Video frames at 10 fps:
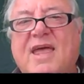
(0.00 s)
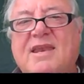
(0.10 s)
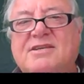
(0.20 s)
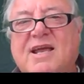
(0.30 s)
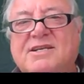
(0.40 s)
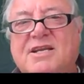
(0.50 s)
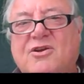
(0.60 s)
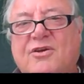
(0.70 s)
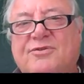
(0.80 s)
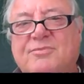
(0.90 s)
Then it's actually
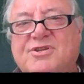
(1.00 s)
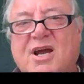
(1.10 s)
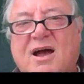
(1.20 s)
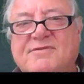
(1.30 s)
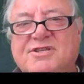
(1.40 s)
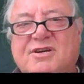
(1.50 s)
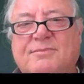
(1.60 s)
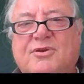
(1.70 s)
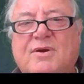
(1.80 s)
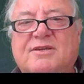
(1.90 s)
got some
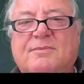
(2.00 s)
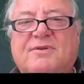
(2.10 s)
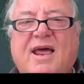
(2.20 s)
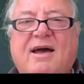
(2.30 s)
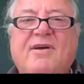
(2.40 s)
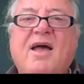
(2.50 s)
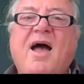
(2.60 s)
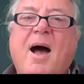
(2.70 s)
JavaScript doing some stuff,